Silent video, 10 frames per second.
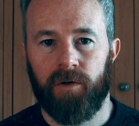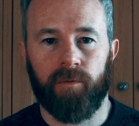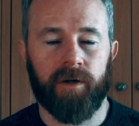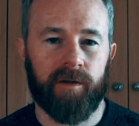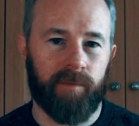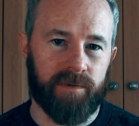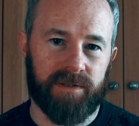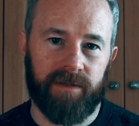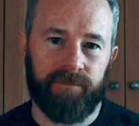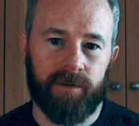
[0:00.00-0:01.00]
one of the
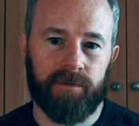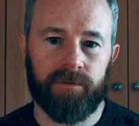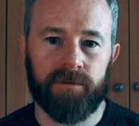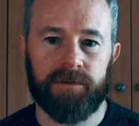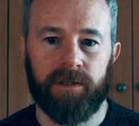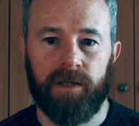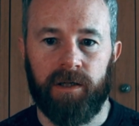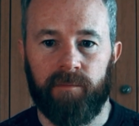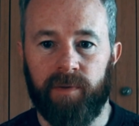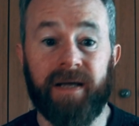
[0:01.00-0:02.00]
most difficult
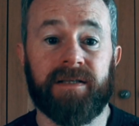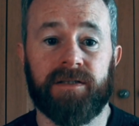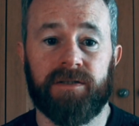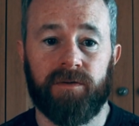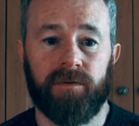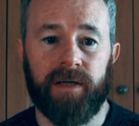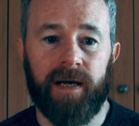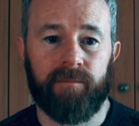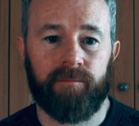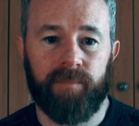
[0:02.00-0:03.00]
places to
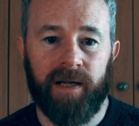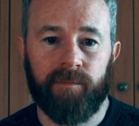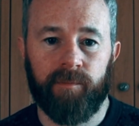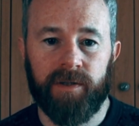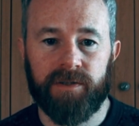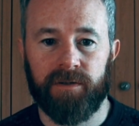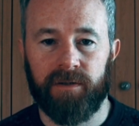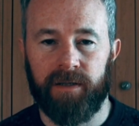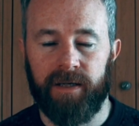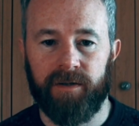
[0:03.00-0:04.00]
get planning
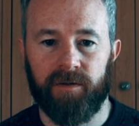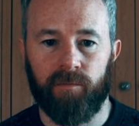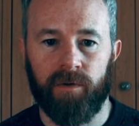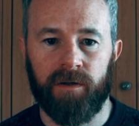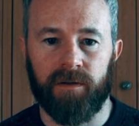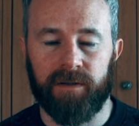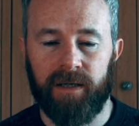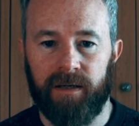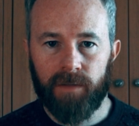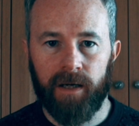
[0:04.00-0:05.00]
permission in the world,
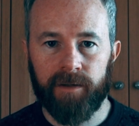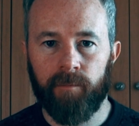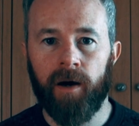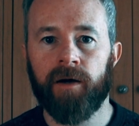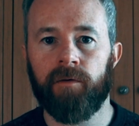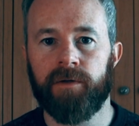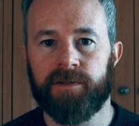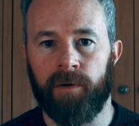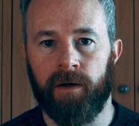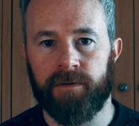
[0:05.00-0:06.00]
and the market
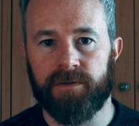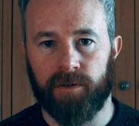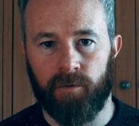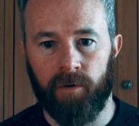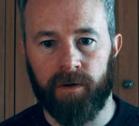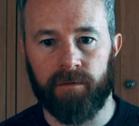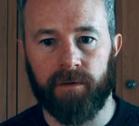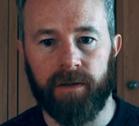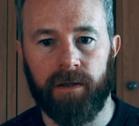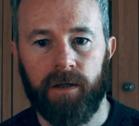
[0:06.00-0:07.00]
responds
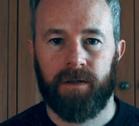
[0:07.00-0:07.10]
accordingly.